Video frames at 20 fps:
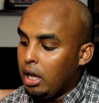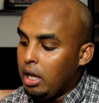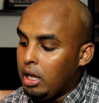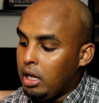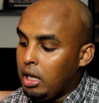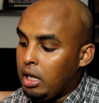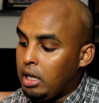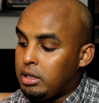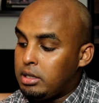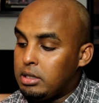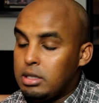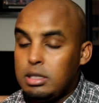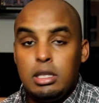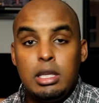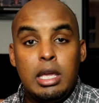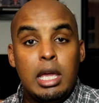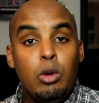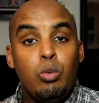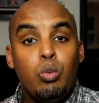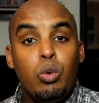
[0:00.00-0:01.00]
It
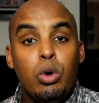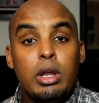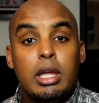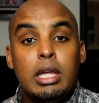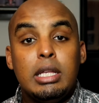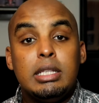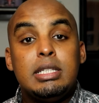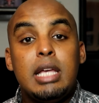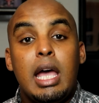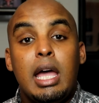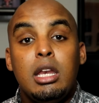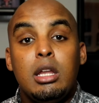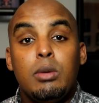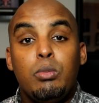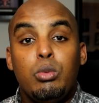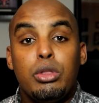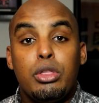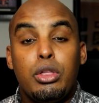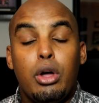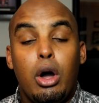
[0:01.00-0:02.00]
can work in tandem
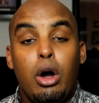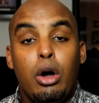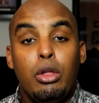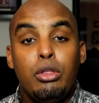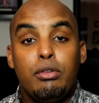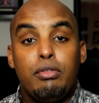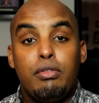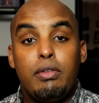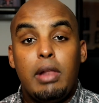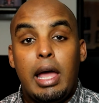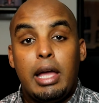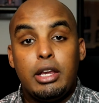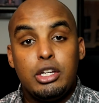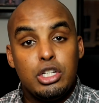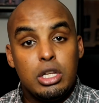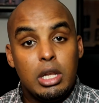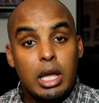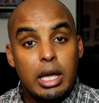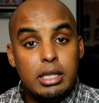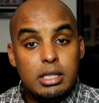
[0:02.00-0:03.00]
with other
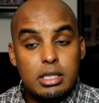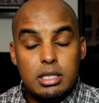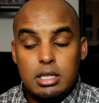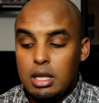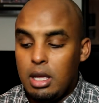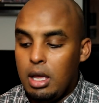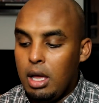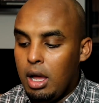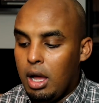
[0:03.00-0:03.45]
flashlights,